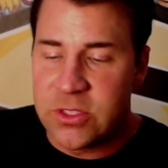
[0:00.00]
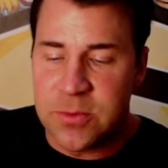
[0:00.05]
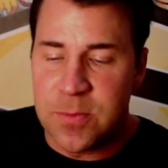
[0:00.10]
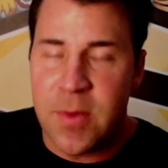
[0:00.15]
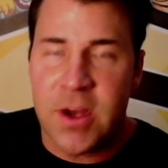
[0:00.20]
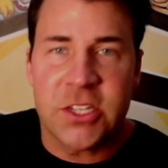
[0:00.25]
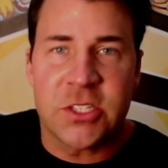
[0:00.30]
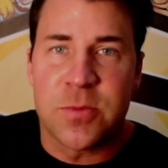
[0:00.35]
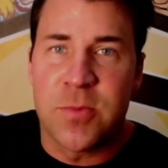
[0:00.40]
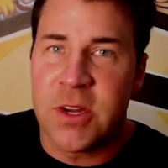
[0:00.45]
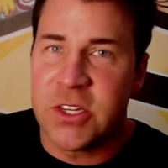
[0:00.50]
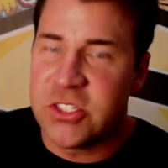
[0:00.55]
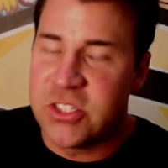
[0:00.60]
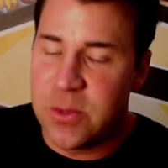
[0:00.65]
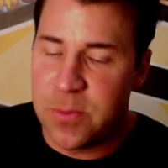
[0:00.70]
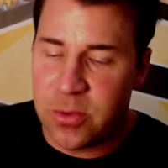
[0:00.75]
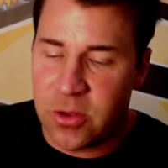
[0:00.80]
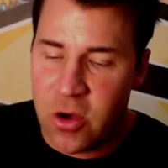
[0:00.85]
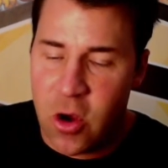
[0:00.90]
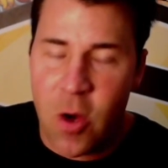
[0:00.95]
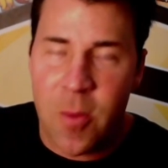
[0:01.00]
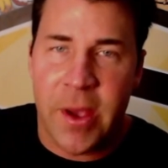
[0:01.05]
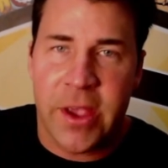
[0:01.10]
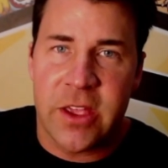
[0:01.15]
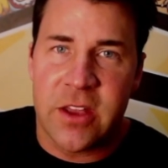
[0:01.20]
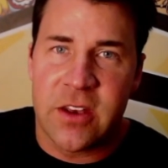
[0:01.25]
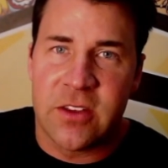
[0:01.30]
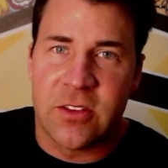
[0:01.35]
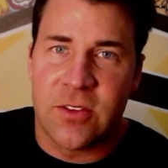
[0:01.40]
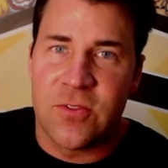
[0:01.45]
It's much simpler. Oh my
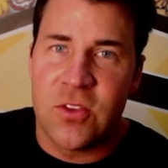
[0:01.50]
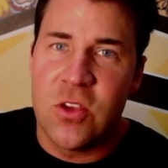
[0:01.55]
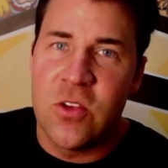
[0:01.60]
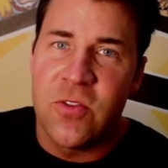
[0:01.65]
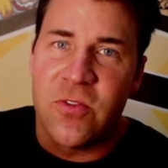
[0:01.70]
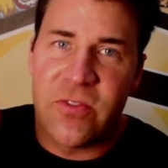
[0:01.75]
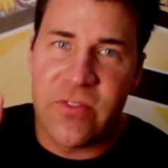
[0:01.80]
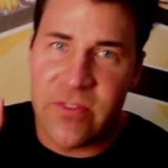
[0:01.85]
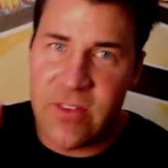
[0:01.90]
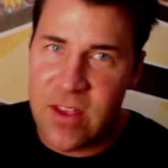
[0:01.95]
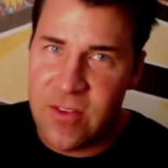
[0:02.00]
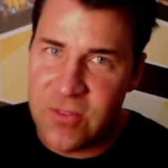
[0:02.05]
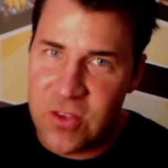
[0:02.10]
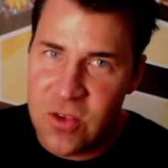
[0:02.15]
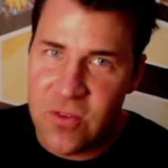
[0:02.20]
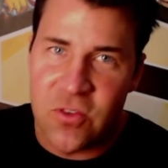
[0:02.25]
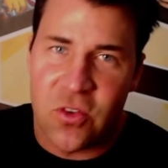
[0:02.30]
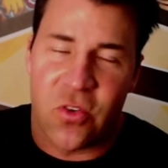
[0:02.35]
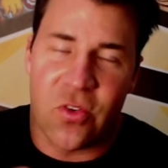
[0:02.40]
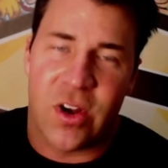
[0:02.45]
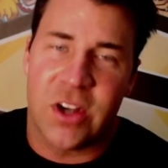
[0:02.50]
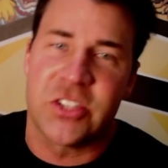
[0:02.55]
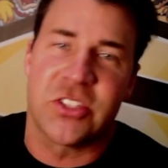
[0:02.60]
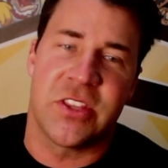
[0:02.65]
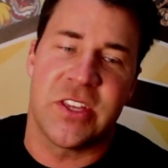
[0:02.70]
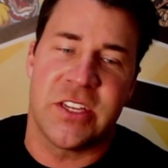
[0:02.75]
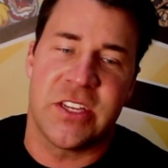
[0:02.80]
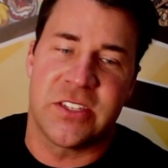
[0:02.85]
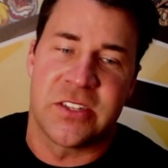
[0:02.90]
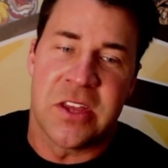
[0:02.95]
goodness, if you've
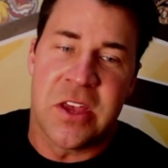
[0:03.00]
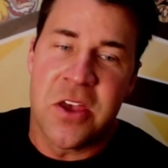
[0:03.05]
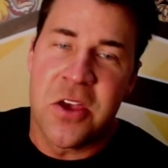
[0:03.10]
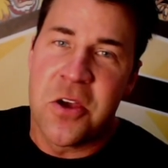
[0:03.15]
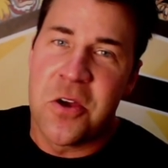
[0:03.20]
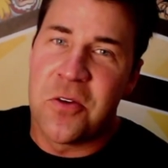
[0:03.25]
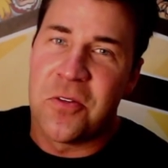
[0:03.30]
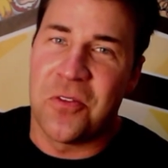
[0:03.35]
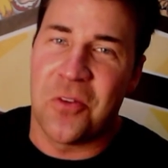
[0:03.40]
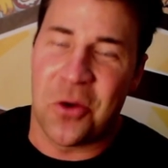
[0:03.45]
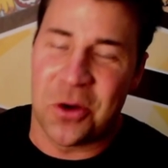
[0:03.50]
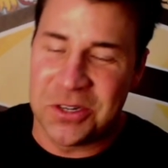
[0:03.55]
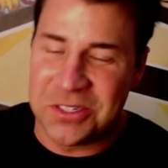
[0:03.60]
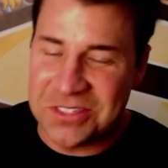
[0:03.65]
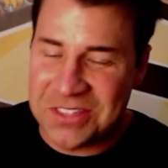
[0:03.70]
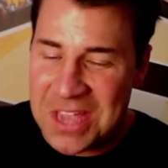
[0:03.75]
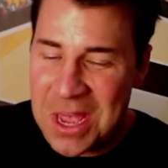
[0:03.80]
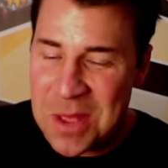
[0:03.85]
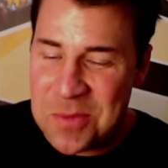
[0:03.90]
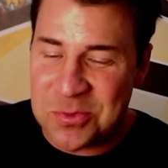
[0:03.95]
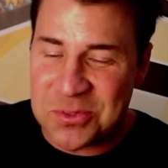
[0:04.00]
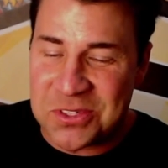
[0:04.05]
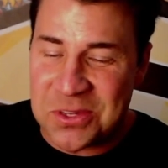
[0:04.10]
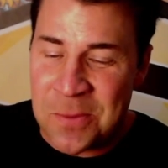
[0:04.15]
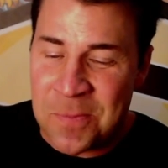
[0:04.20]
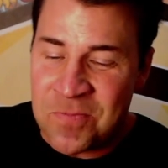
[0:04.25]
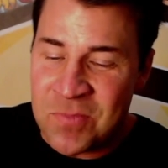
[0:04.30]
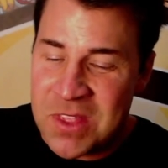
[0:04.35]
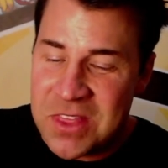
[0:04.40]
crushed these 4 steps,